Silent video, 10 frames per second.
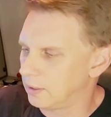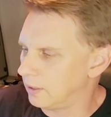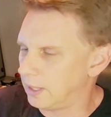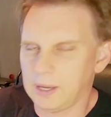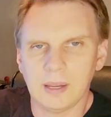
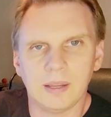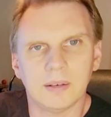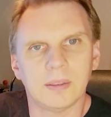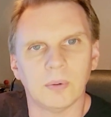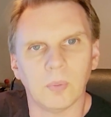
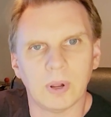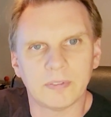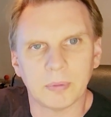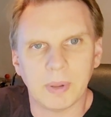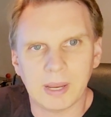and the one
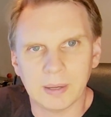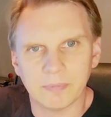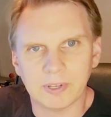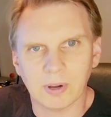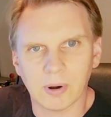from
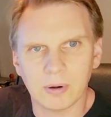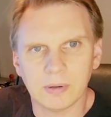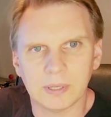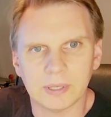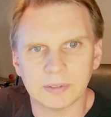
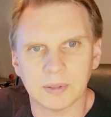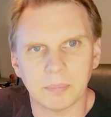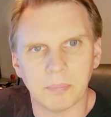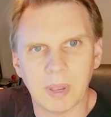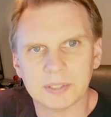AMVR is the
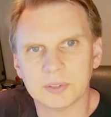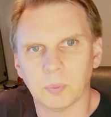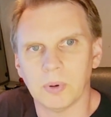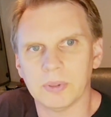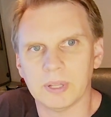best
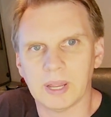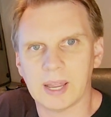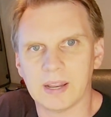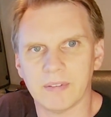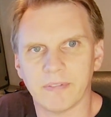one that I
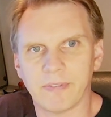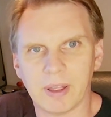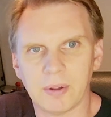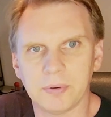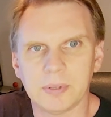have
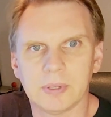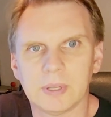found